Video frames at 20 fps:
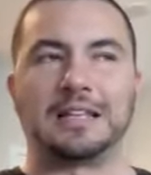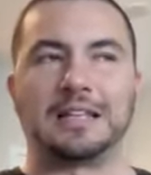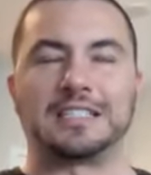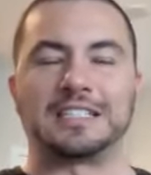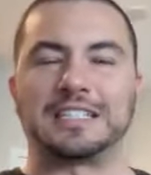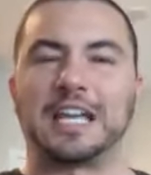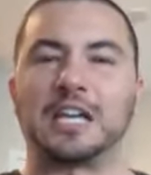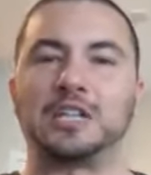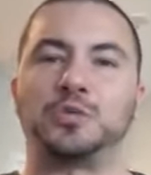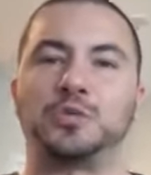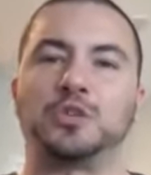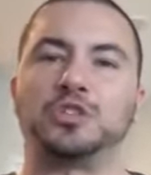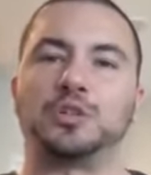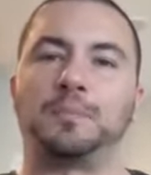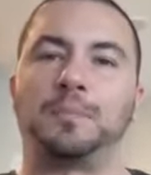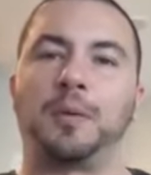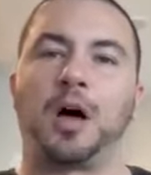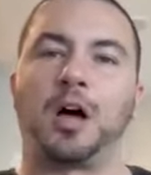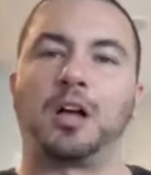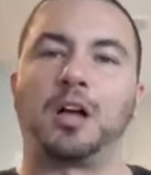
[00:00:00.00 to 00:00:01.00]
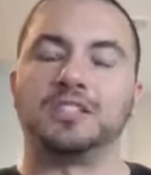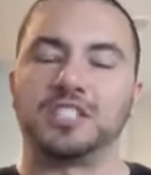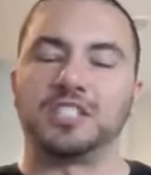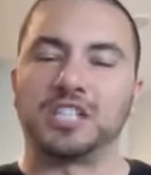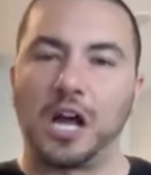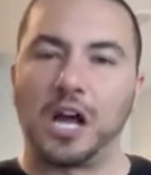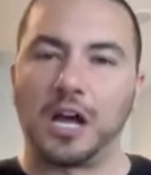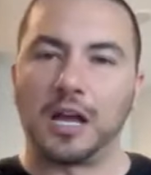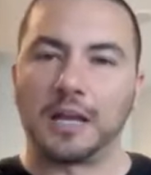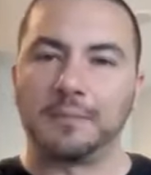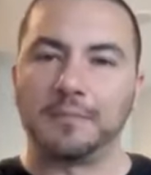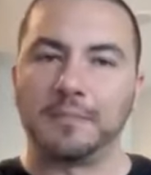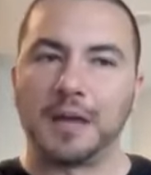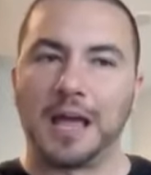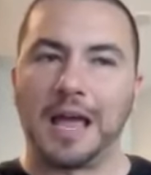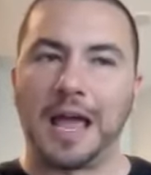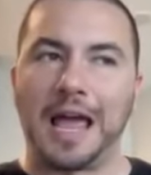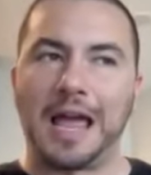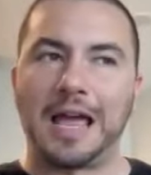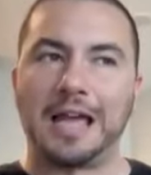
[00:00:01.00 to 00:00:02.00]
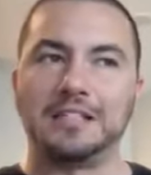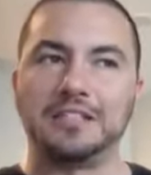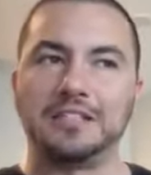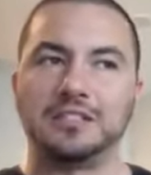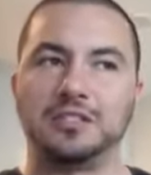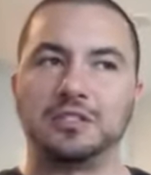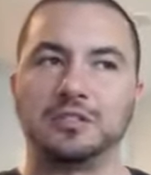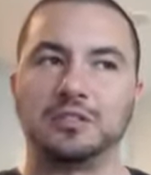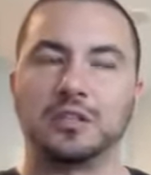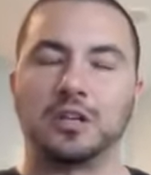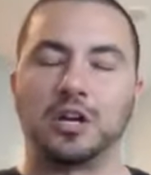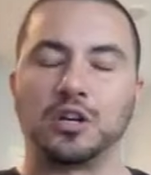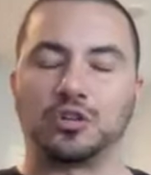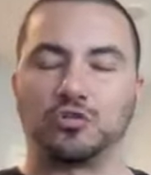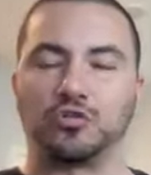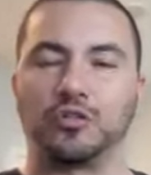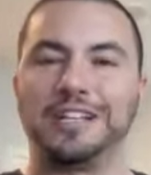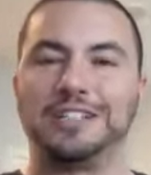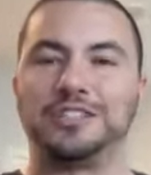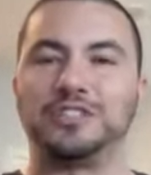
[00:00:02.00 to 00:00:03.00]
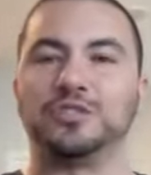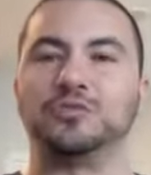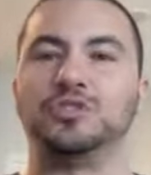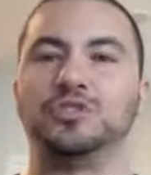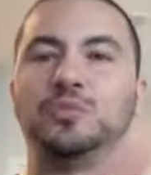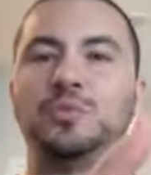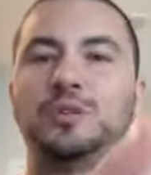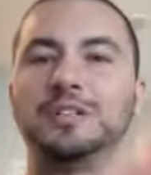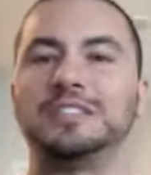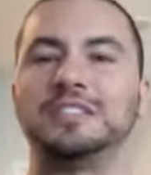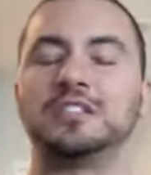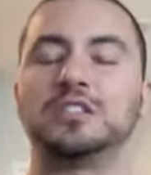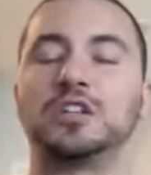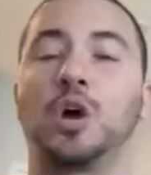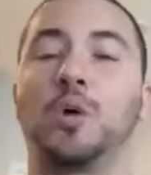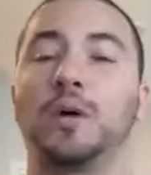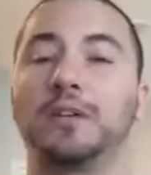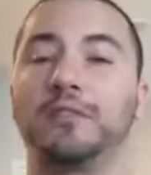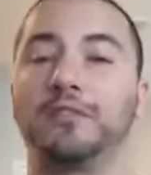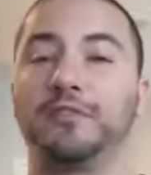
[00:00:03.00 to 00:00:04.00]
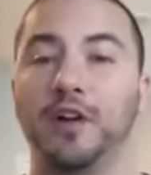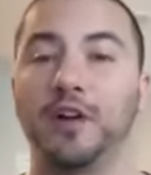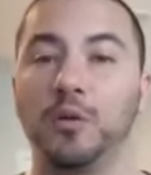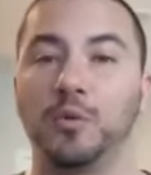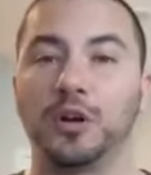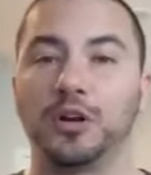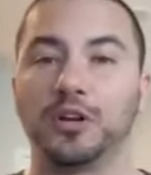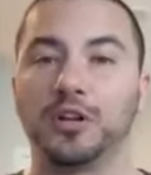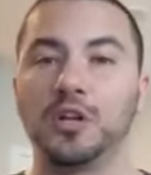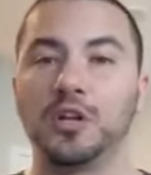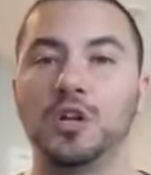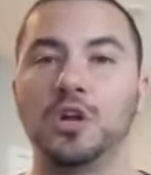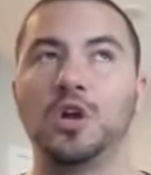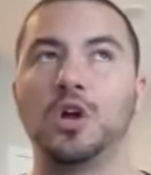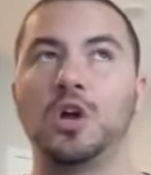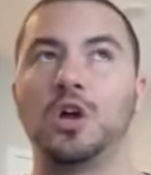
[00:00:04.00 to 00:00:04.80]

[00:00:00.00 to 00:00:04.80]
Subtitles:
scheduled upon time and agreed to do it going forward,